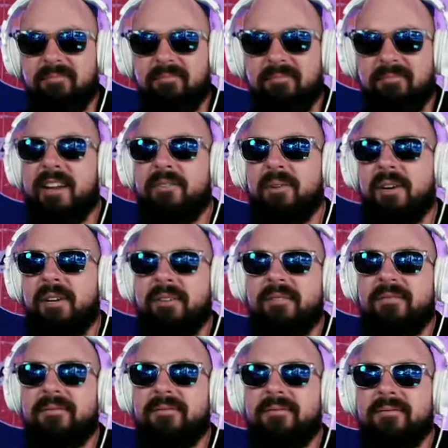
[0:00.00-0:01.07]
years down the
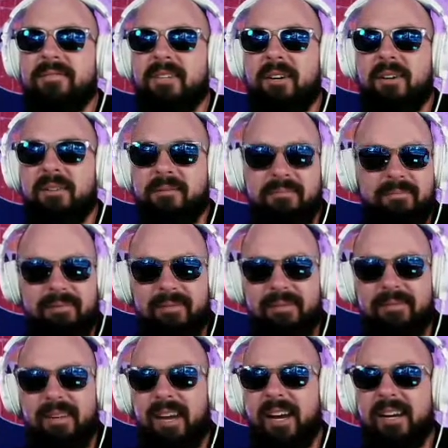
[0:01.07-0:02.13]
road. So
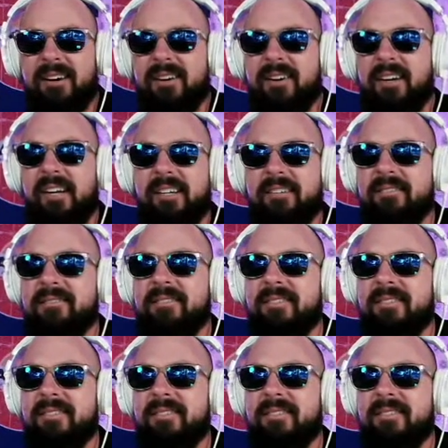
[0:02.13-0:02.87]
yeah, I agree.